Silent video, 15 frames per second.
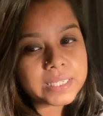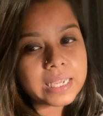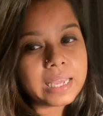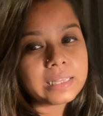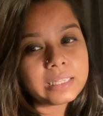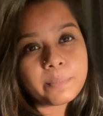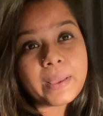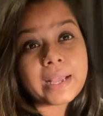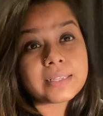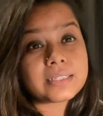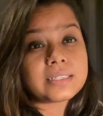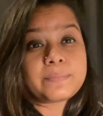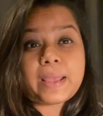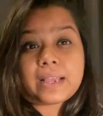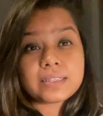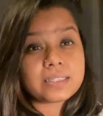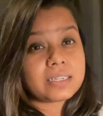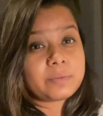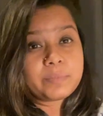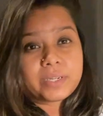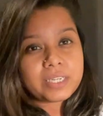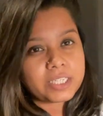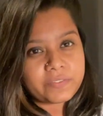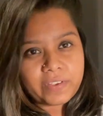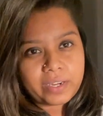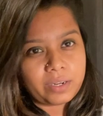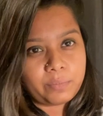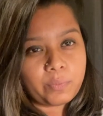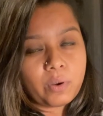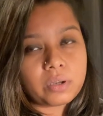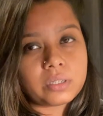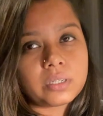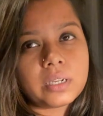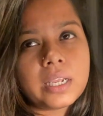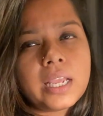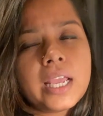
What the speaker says: And the bank statement is very important.